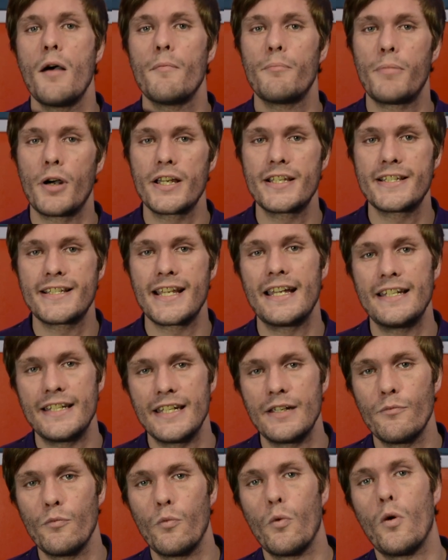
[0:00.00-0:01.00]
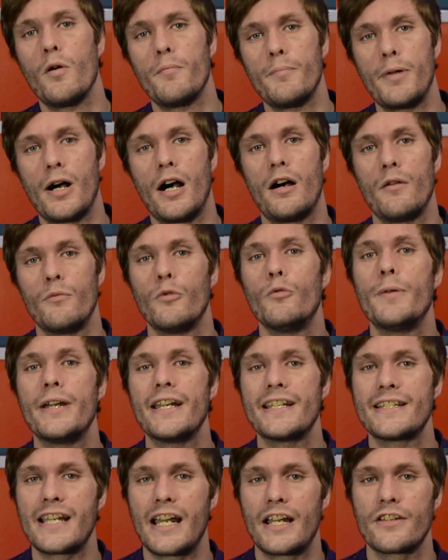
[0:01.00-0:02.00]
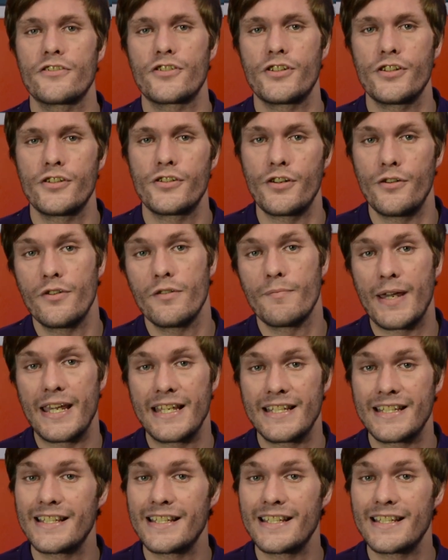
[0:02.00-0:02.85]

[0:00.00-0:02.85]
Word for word: by sanding what part will be attached to the base